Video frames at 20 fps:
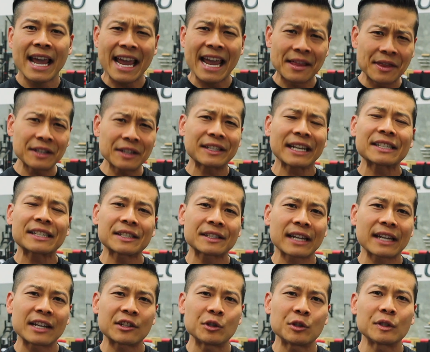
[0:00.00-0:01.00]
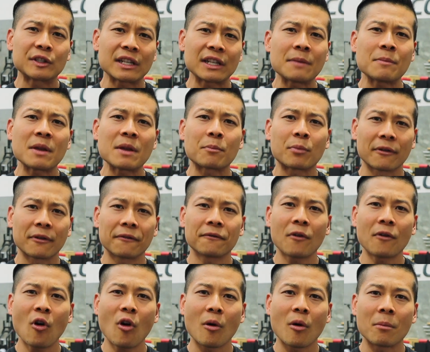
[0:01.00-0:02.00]
In this exercise, you see me
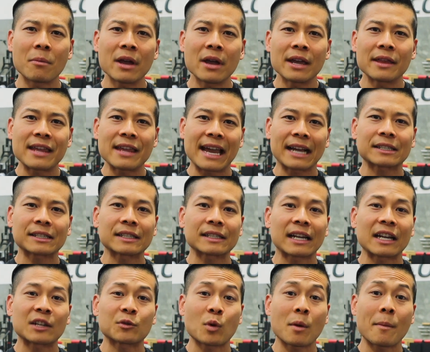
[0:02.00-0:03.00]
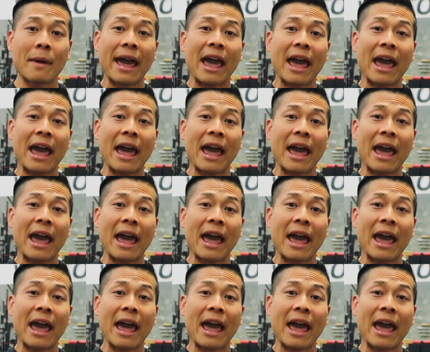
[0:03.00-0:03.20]
perform the exercise where my